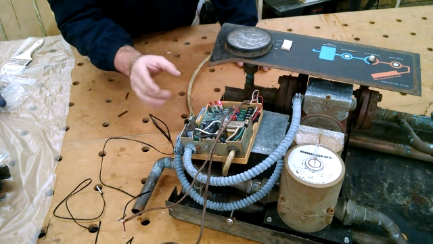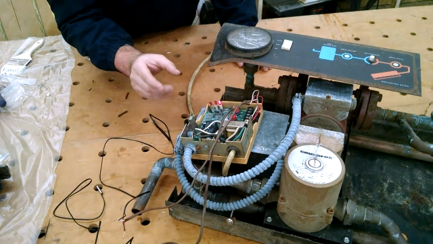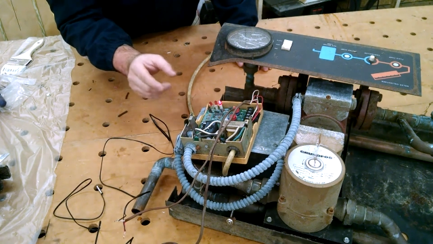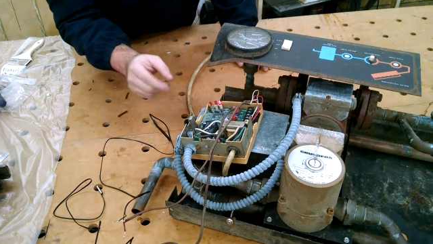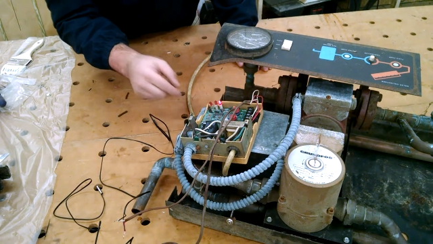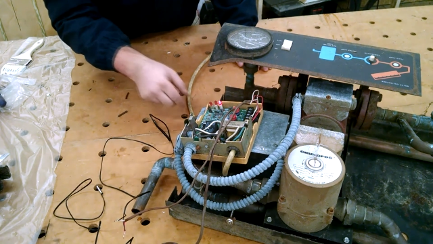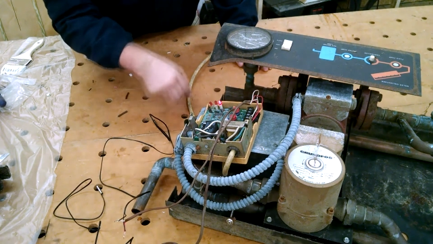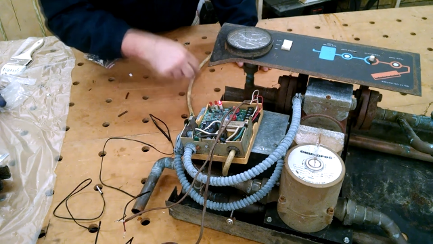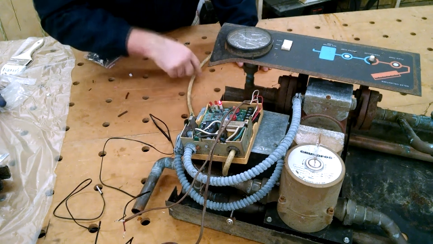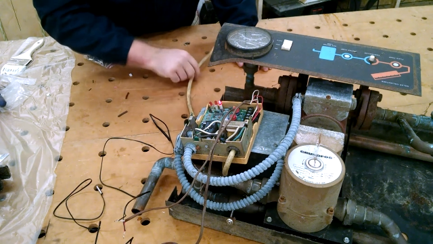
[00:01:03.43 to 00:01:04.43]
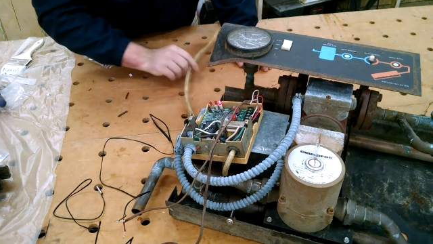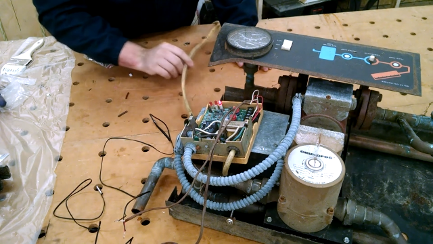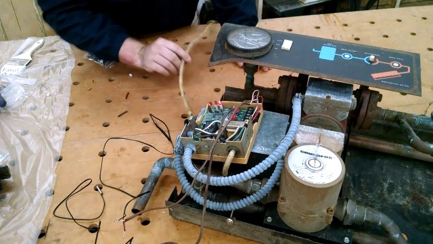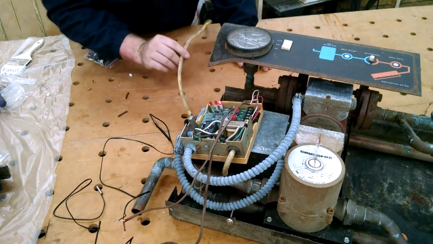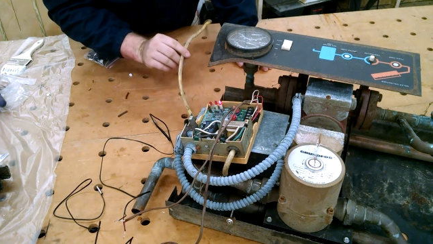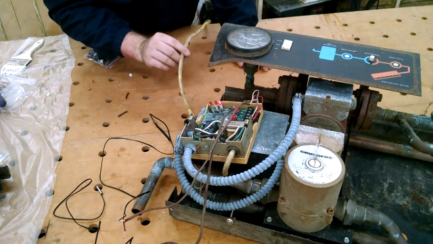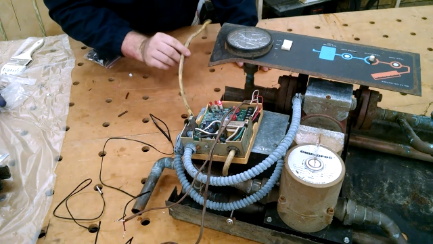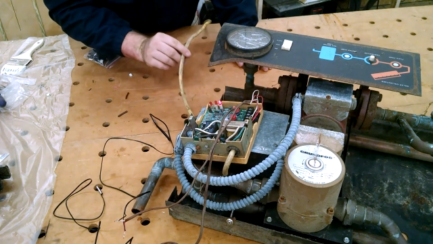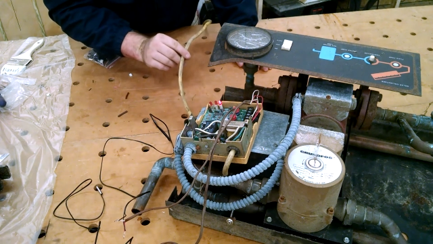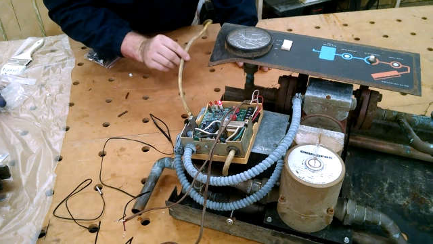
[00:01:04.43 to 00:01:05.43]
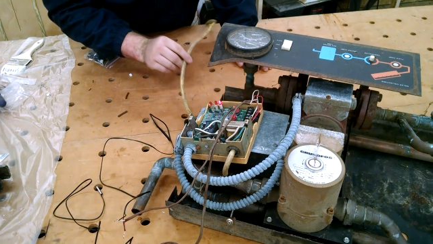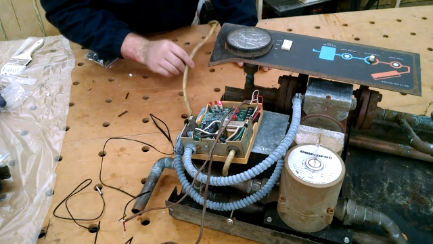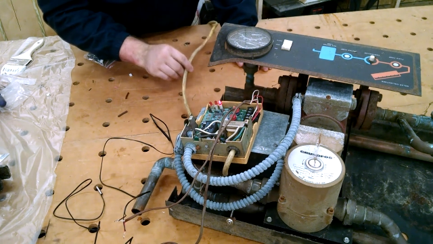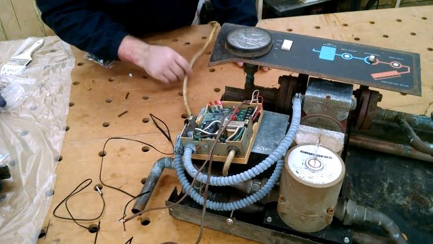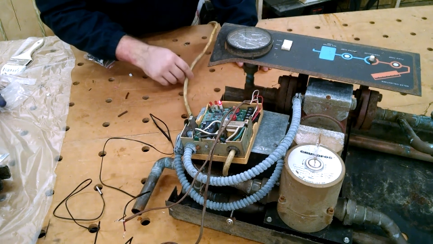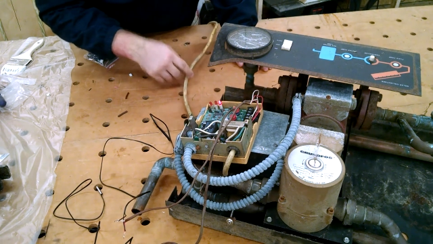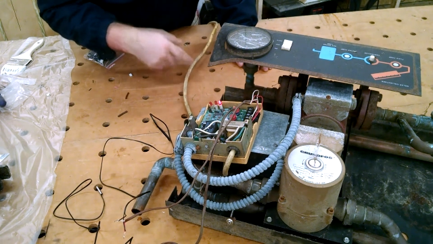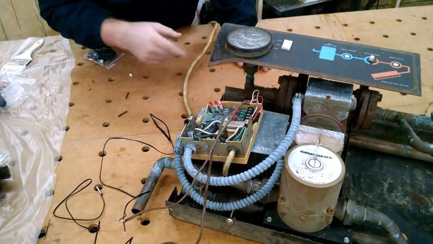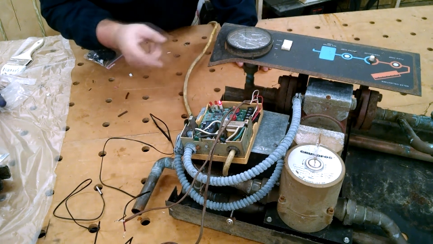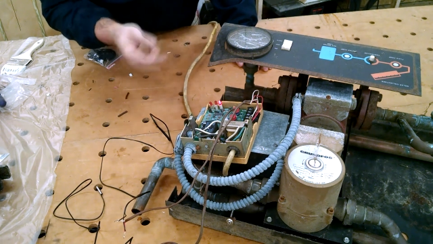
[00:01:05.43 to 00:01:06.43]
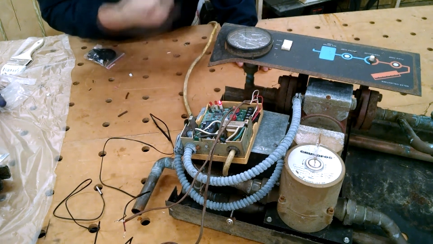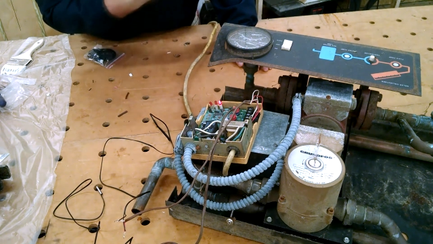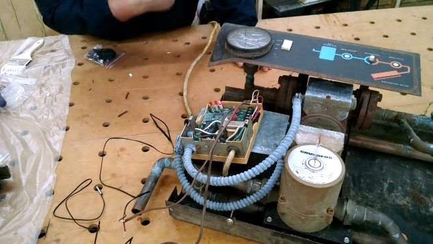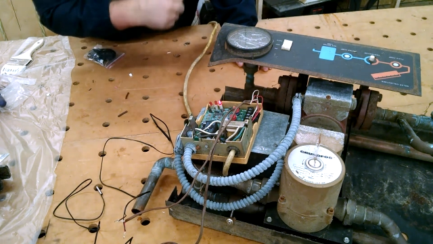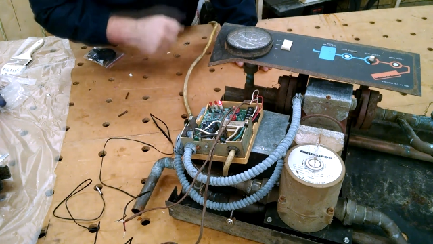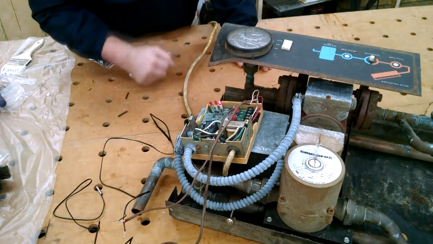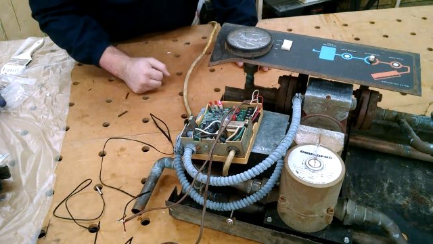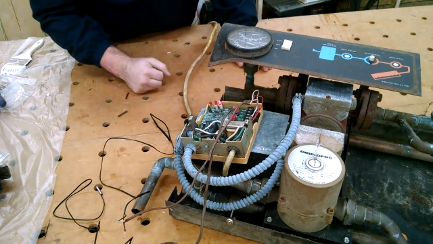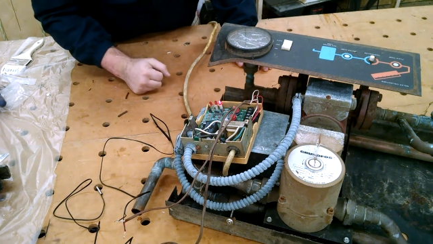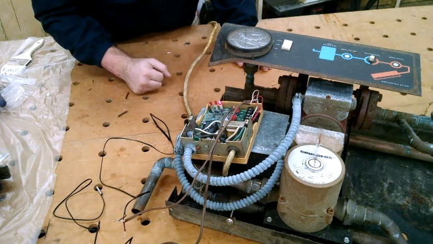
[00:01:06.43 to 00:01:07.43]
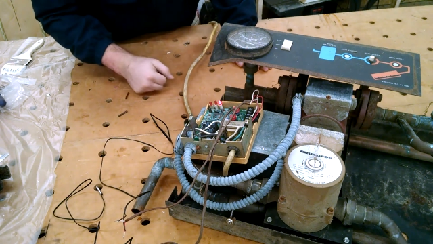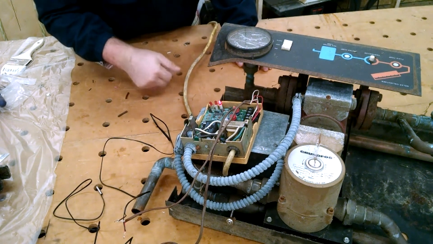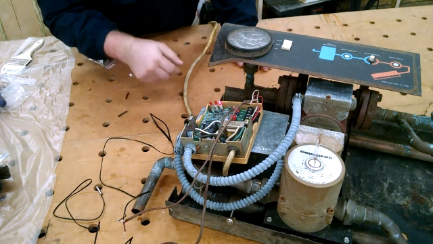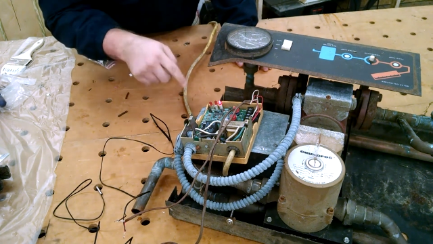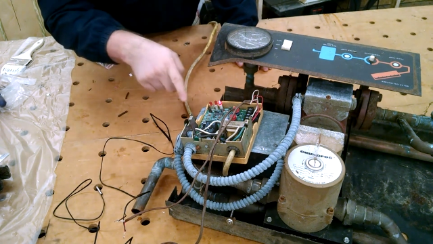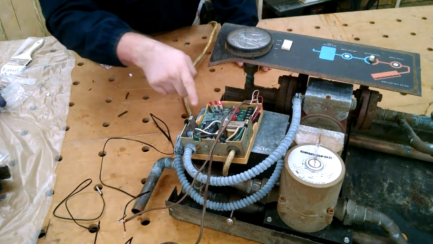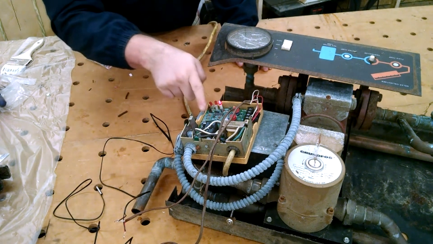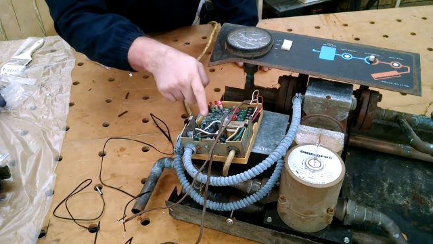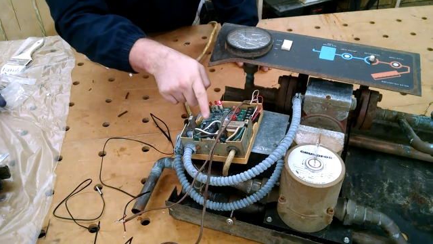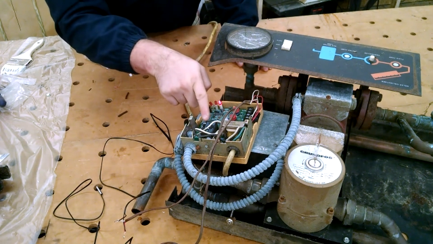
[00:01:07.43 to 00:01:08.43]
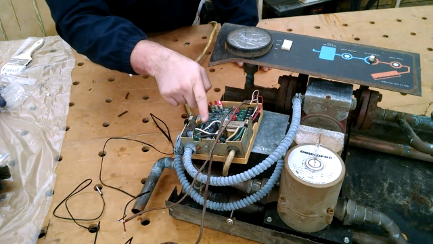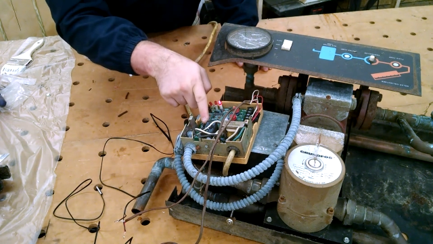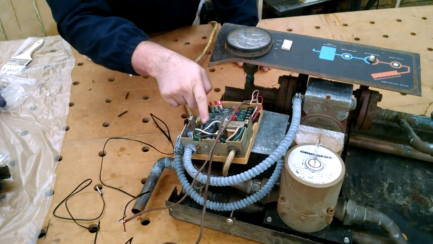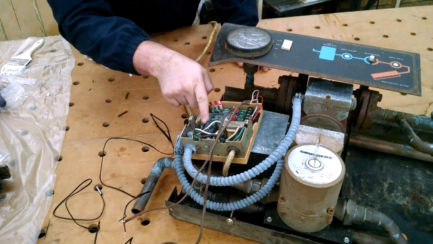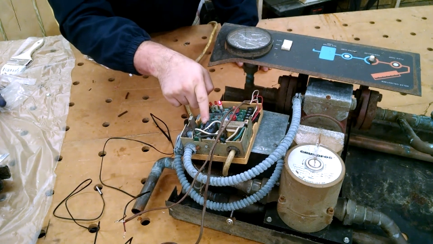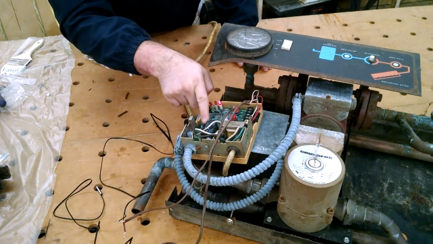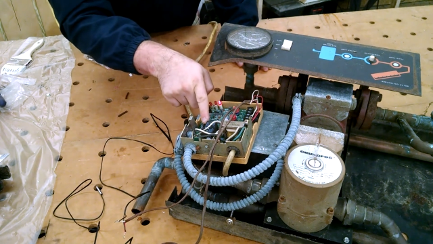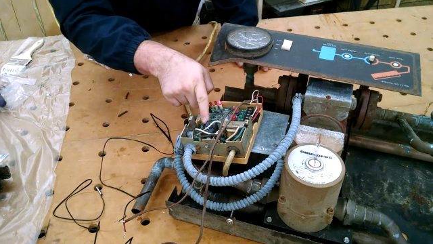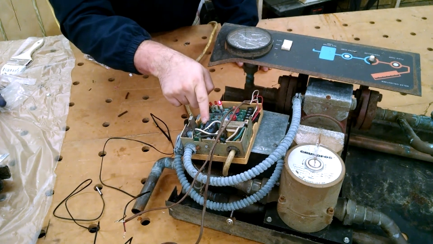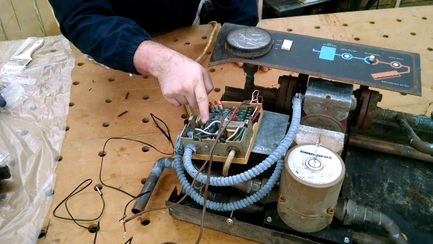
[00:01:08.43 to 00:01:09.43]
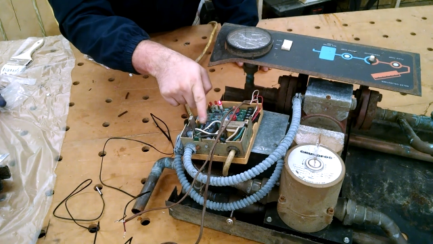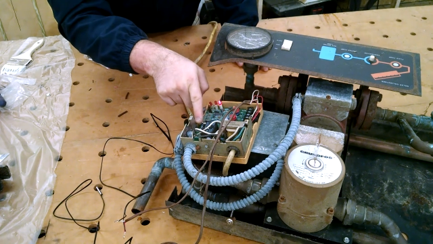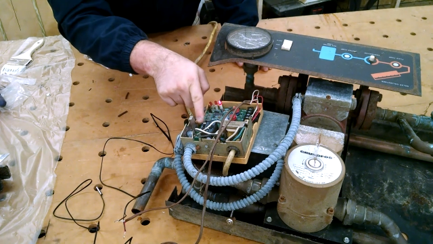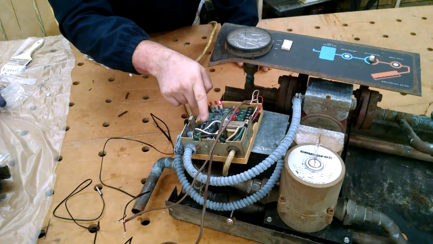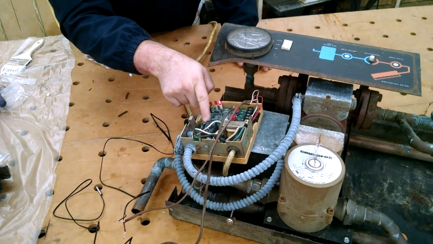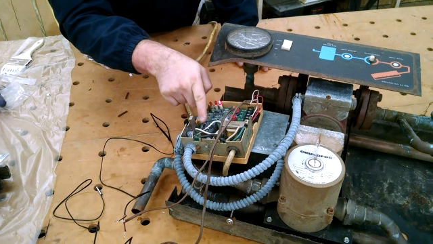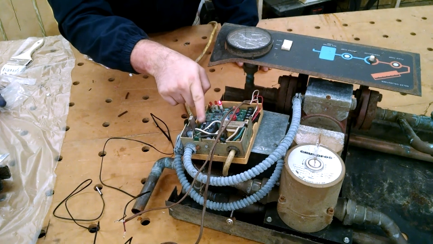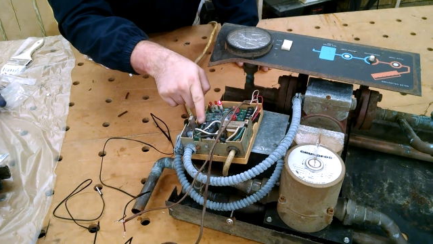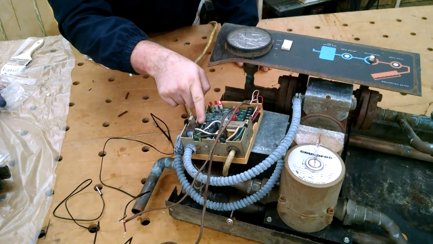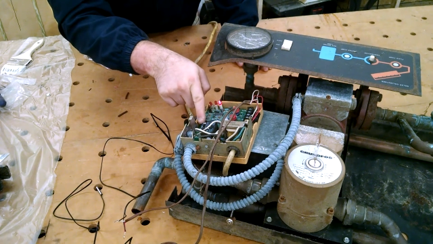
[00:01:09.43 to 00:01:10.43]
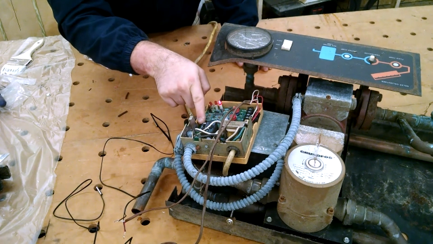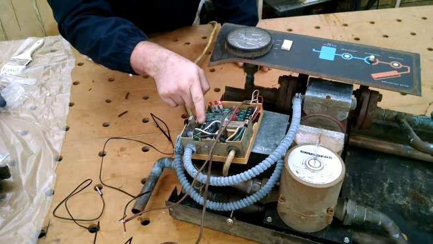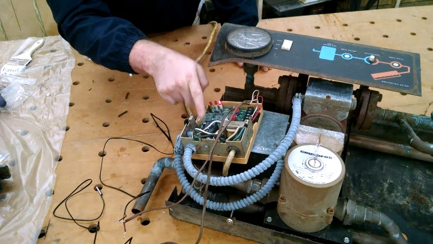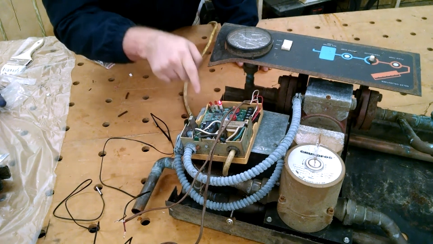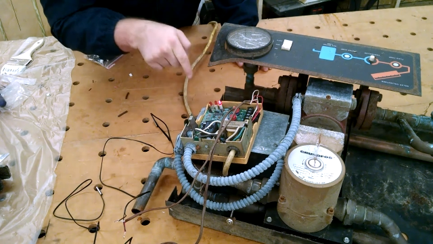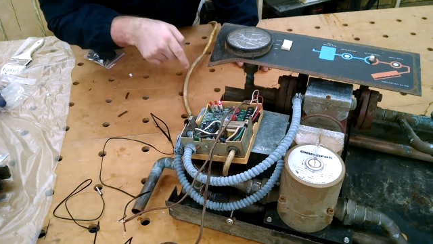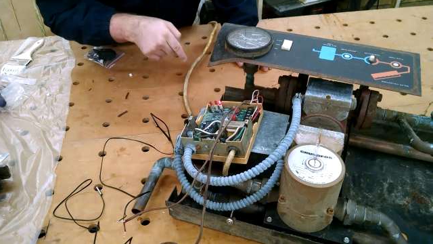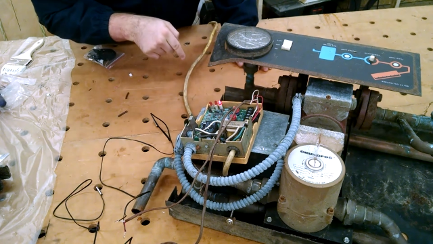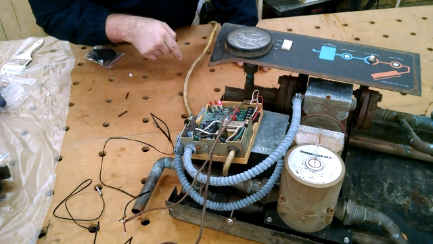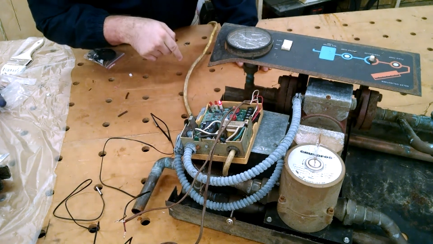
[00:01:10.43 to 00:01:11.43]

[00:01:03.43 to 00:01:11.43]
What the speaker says: (no speaker visible)